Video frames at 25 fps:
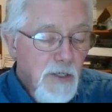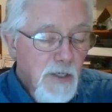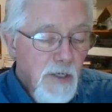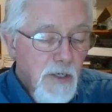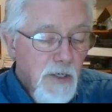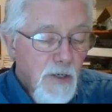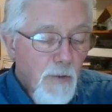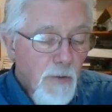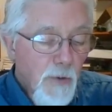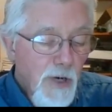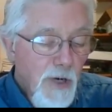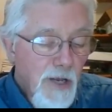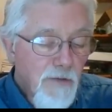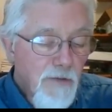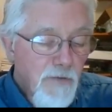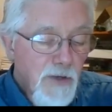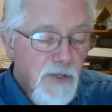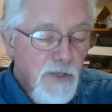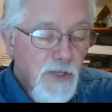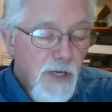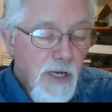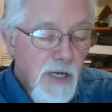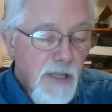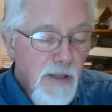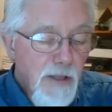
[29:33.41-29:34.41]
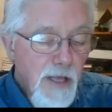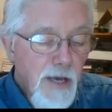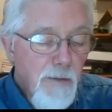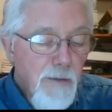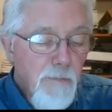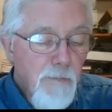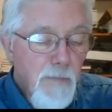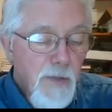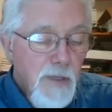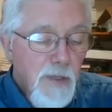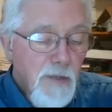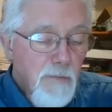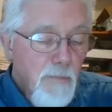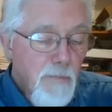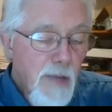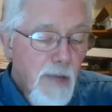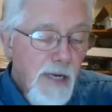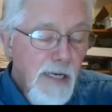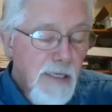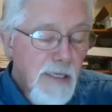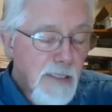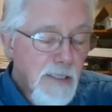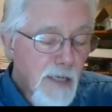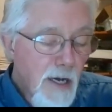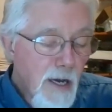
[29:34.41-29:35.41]
when I visited them
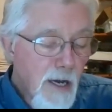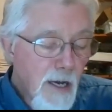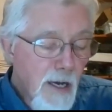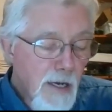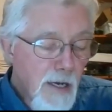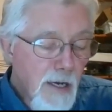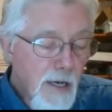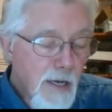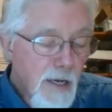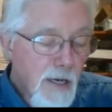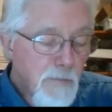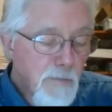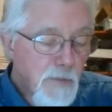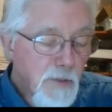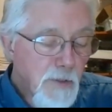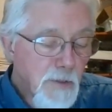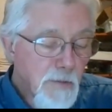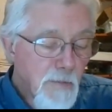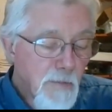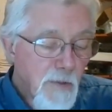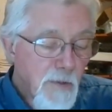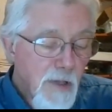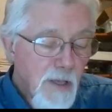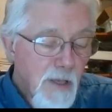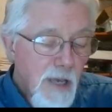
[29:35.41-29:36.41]
many times